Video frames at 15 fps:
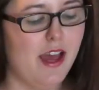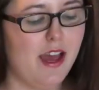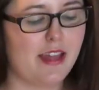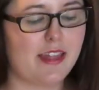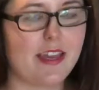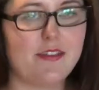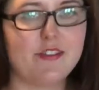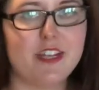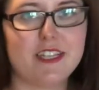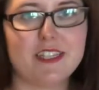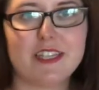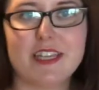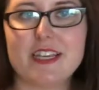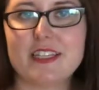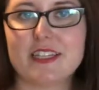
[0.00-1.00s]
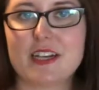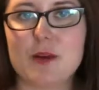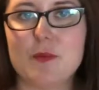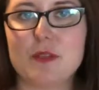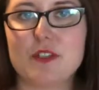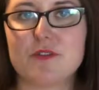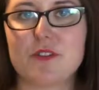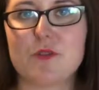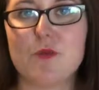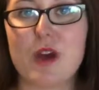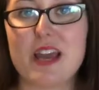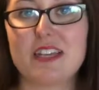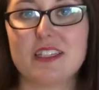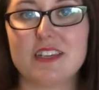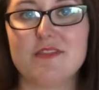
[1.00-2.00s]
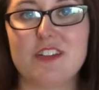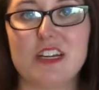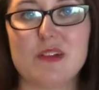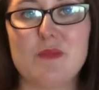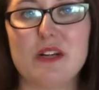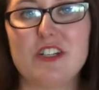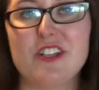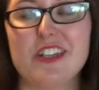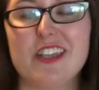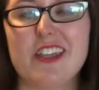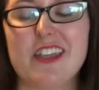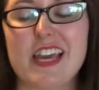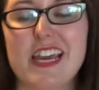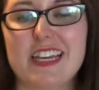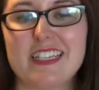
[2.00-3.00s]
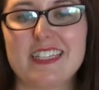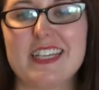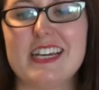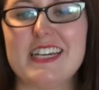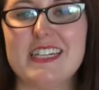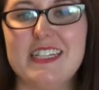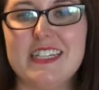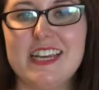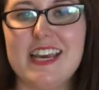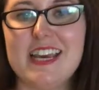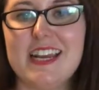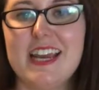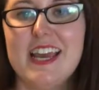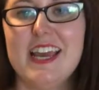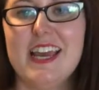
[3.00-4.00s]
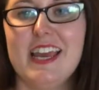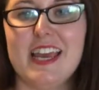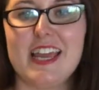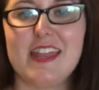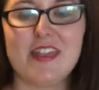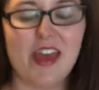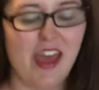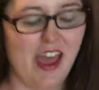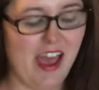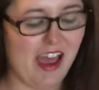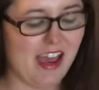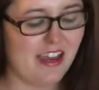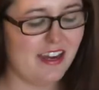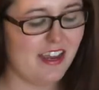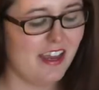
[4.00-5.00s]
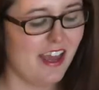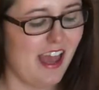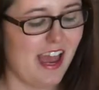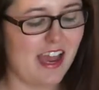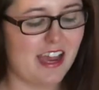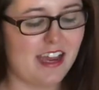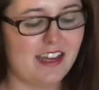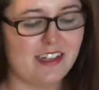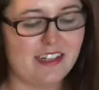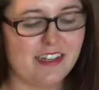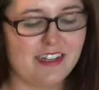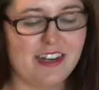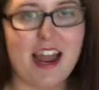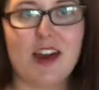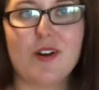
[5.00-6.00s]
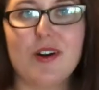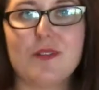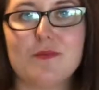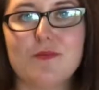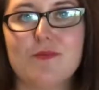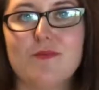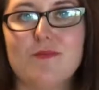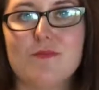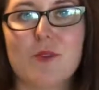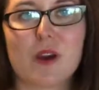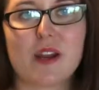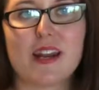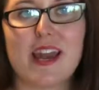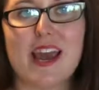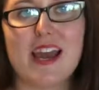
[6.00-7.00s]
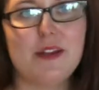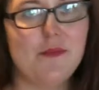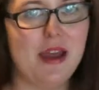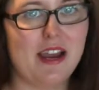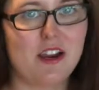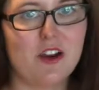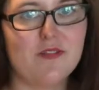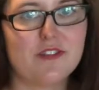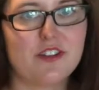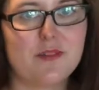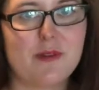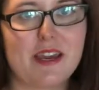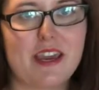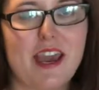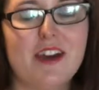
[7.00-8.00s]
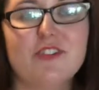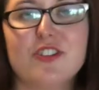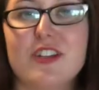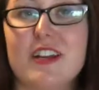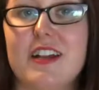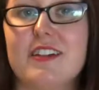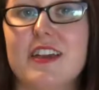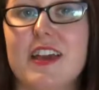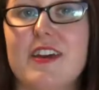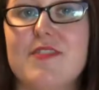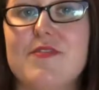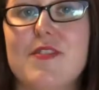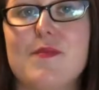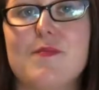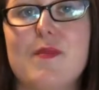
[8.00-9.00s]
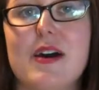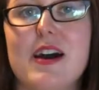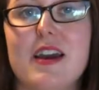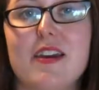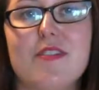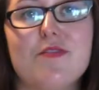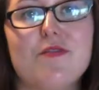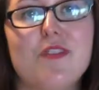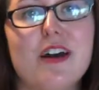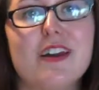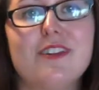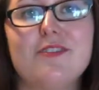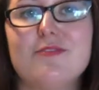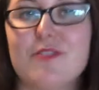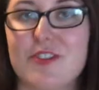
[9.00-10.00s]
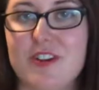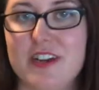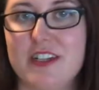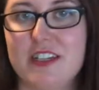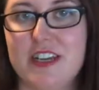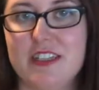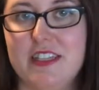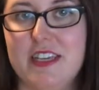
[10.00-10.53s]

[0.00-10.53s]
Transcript: I think I've tested these a couple different ways. I've done a bunch of the things they did in the ad, and now we're gonna head back over to my couch and I'll give my final verdict on